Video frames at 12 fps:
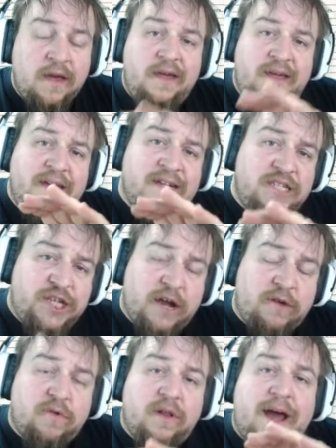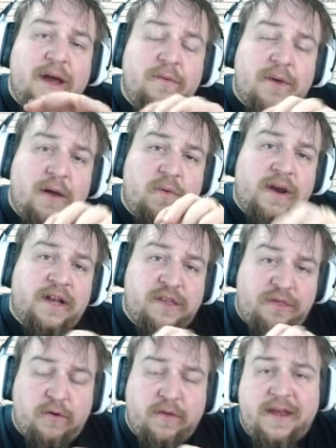In general, I, I wanted to
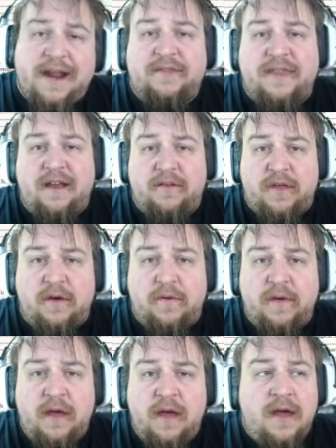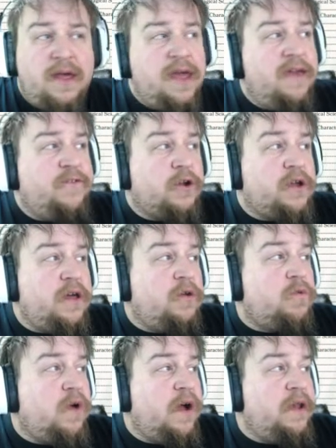throw that out there, though. If you're going to
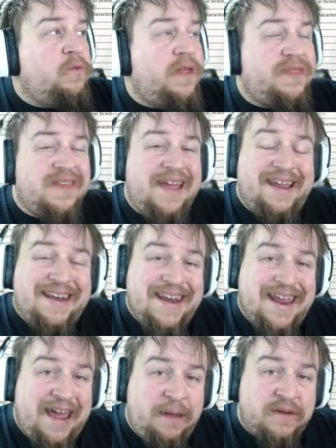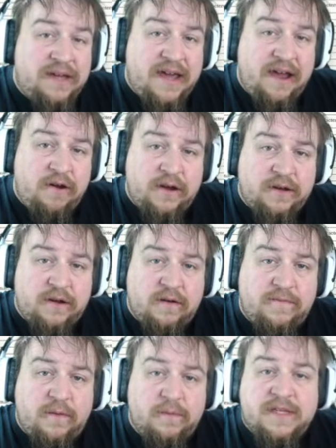run with a named character
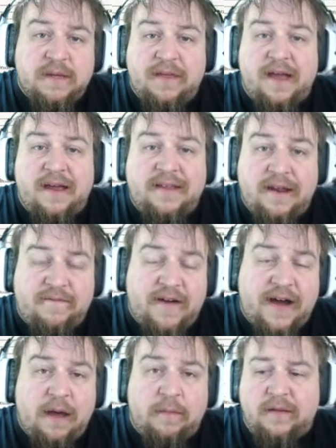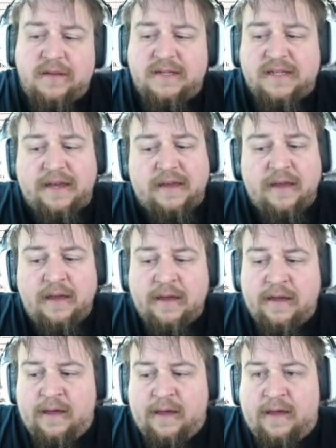from something identifiable, it's like,
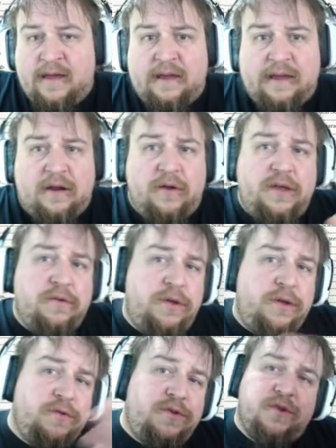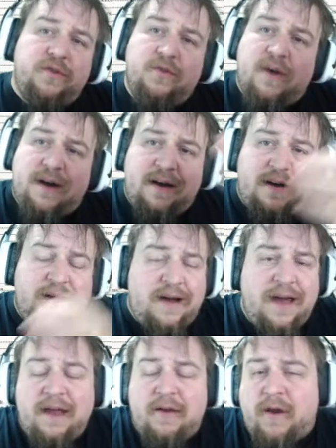you know, you, you do uh, a
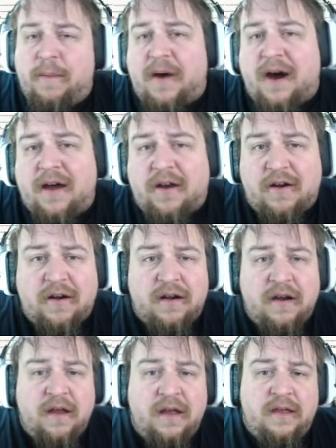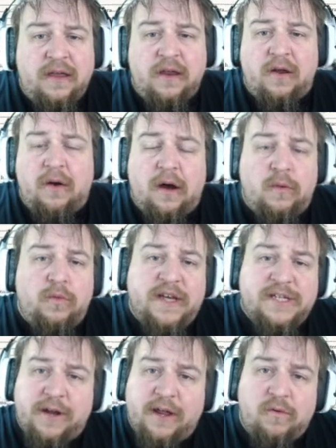Harry Potter, you know, a
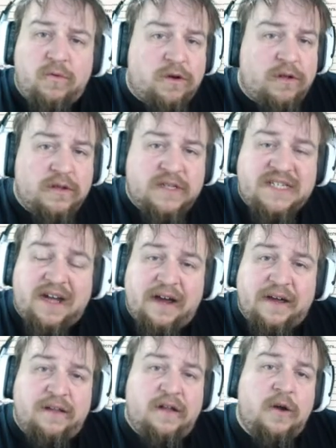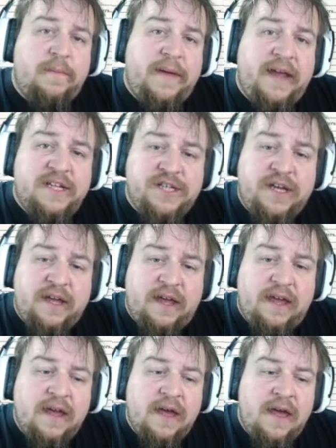Wizarding World style R P G,